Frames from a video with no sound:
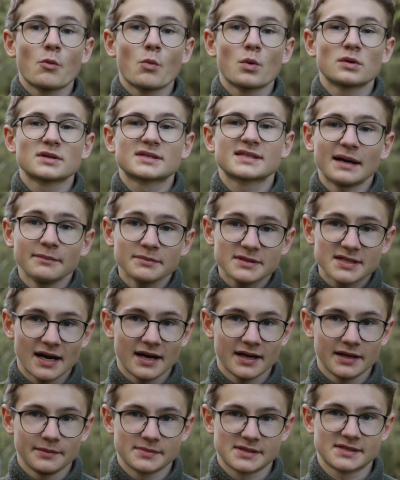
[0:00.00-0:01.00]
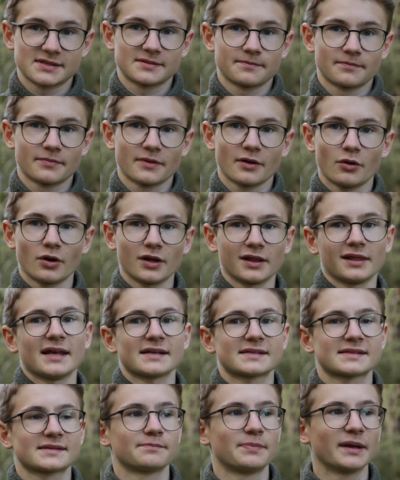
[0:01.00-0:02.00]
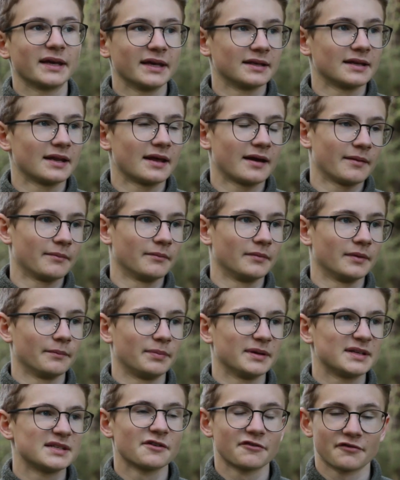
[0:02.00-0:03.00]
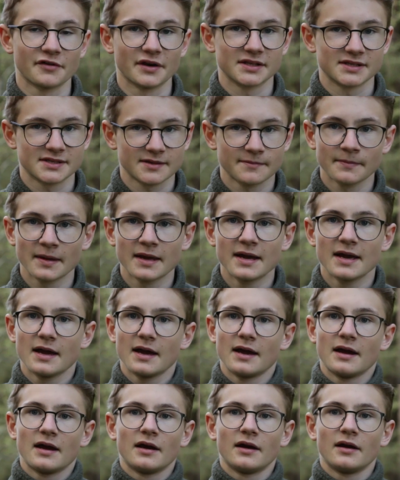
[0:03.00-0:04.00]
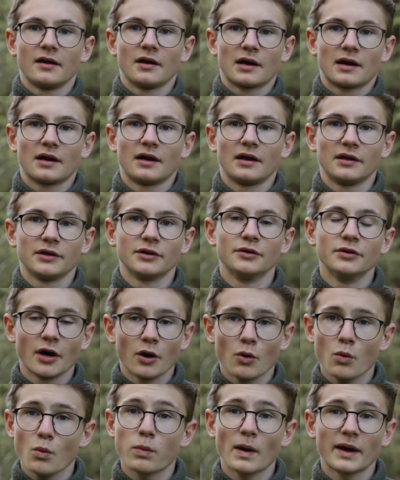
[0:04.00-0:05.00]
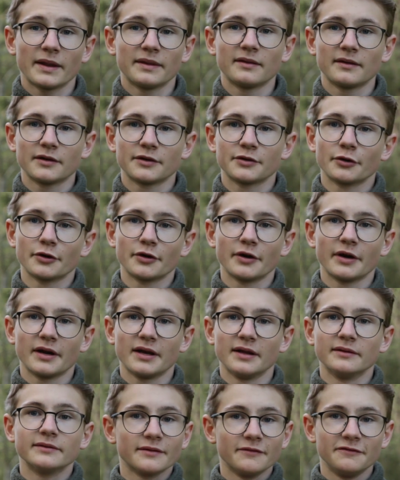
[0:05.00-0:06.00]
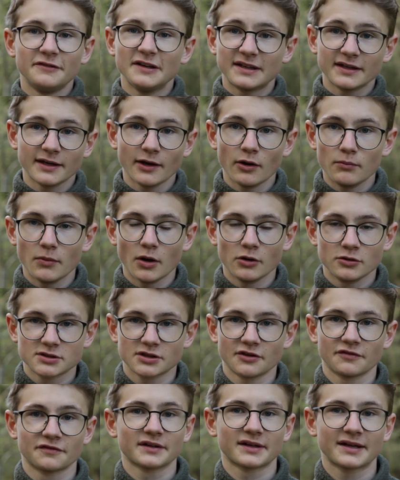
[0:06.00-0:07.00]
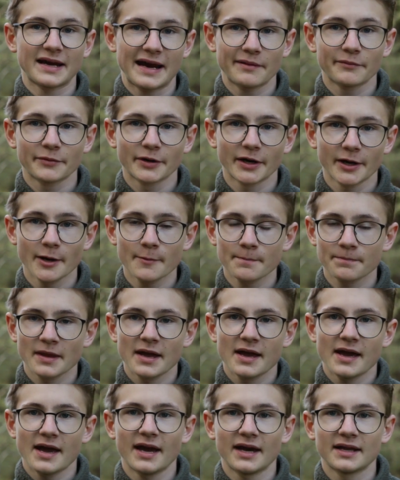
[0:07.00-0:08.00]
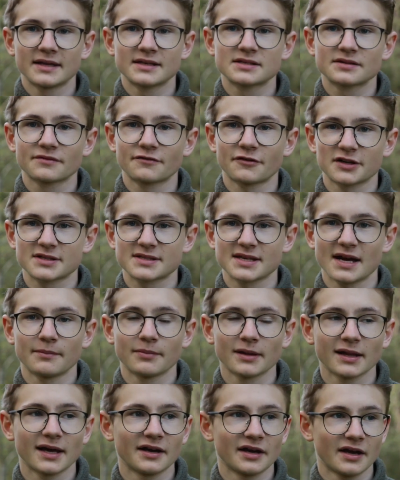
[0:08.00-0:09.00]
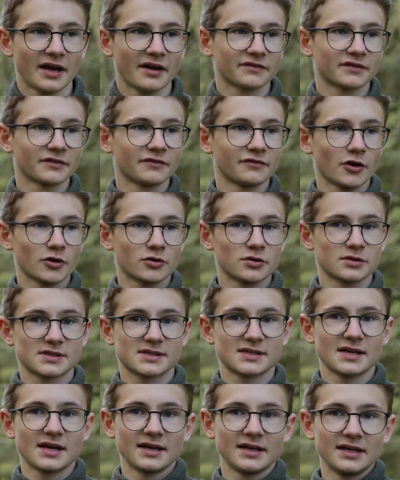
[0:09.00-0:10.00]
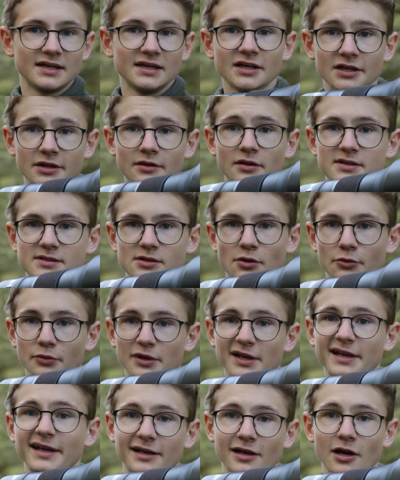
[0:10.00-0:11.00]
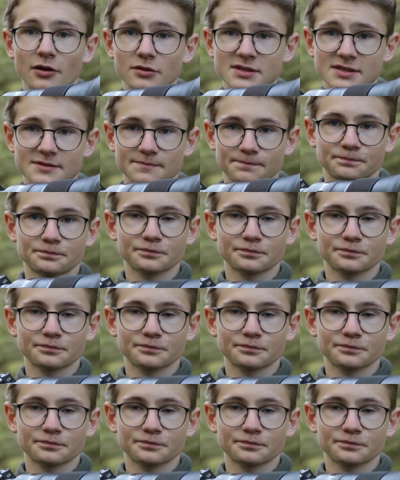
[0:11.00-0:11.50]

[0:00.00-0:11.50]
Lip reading: Sometimes, or let's begin a bit different. You know, when you're in the video mode of the camera, and for example I have the focus here, so really close,